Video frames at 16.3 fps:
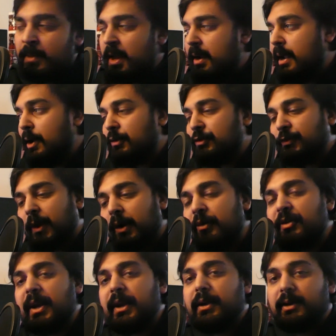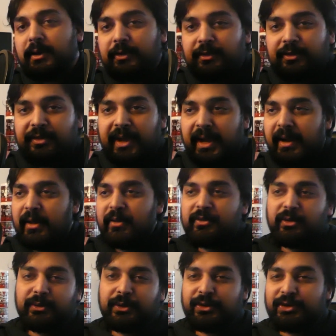Now, as far as I can understand,
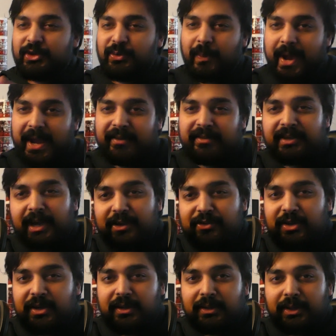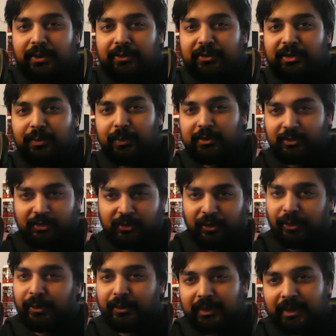until their new anti cheat loads in, which is
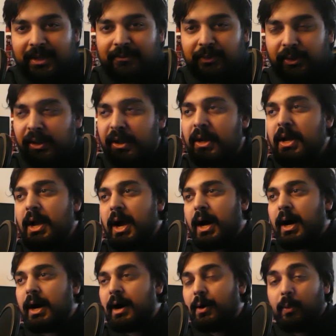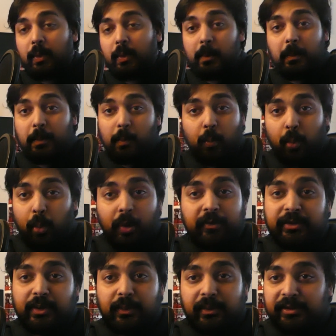kernel level, uh,
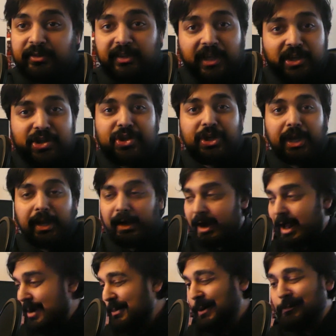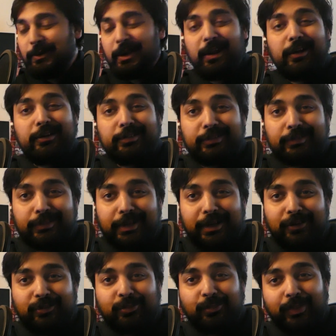Warzone is satiated. I'm updated to the
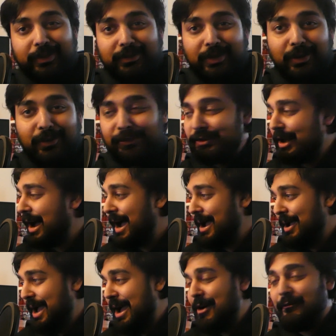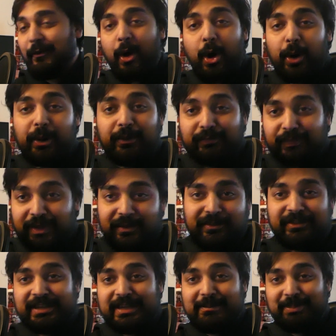latest Windows. I have all of
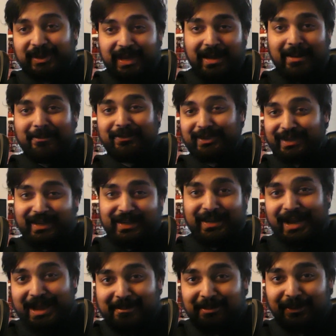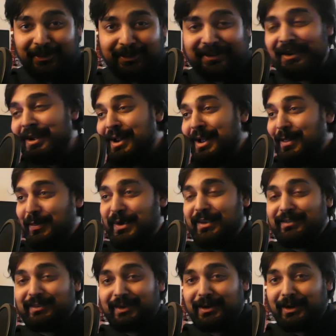these TPMs enabled,
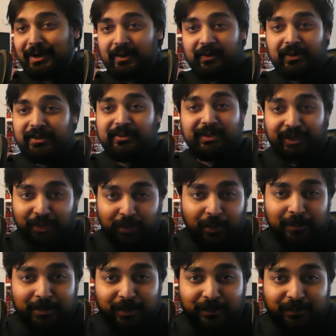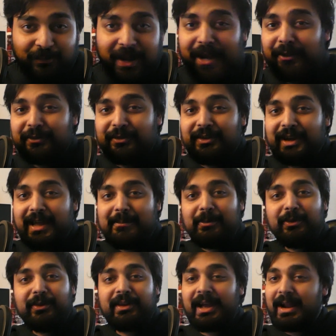these uh, these secure boot files
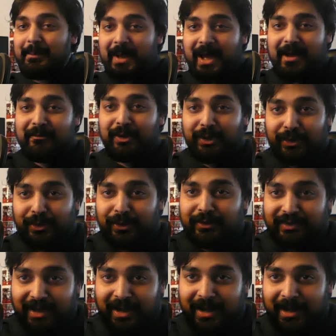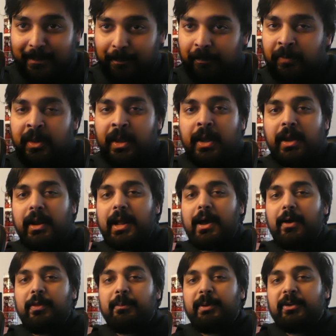enabled, and I'm having a good time.
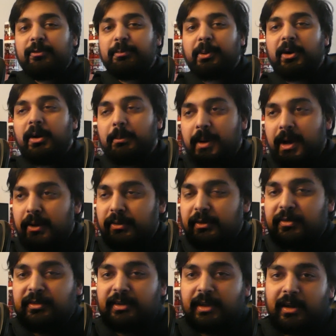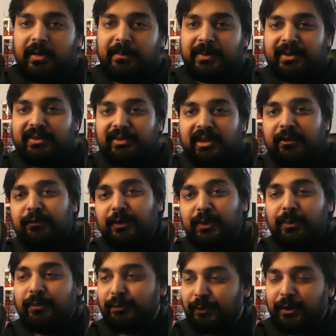Now, the best part about this setup is if
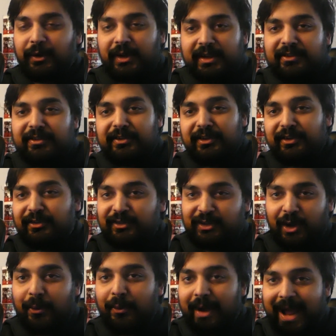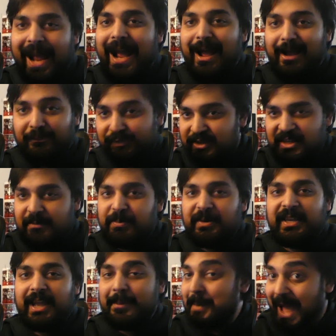you, for instance, don't have
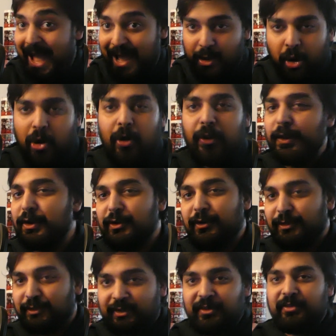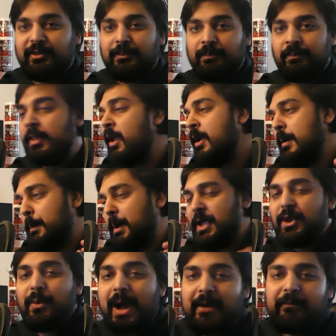TPM at all in your system, but
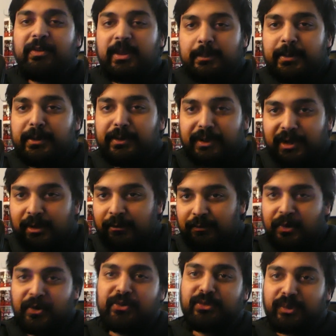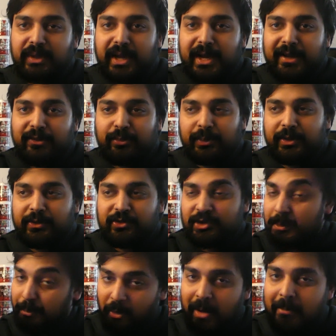you have the ability to virtualize, which
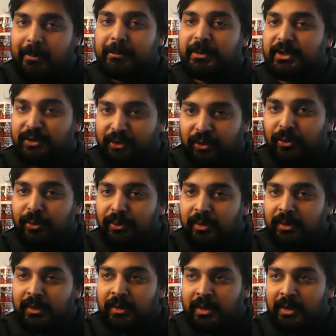you probably do.